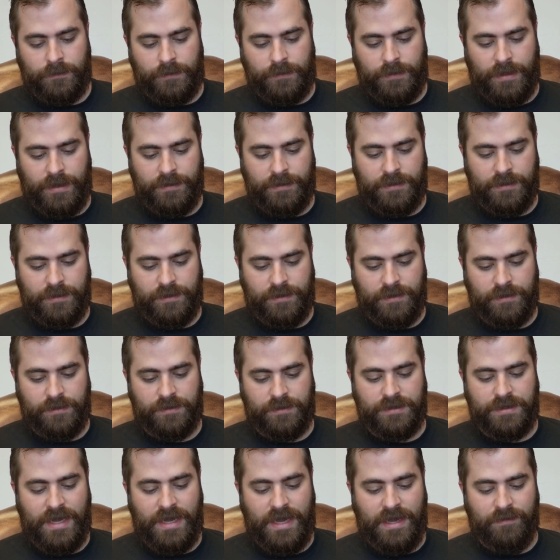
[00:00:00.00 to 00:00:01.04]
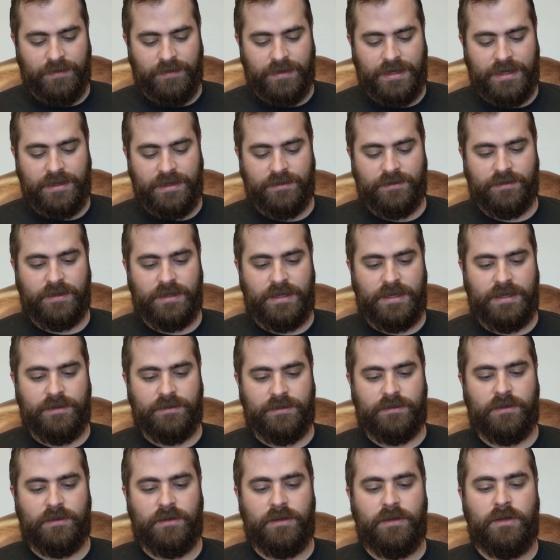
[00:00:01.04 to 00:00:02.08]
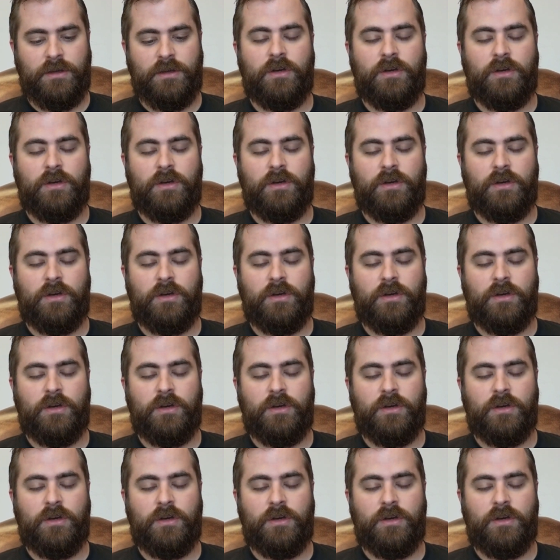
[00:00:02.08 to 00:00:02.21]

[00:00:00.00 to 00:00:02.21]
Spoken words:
Okay, this is David. He's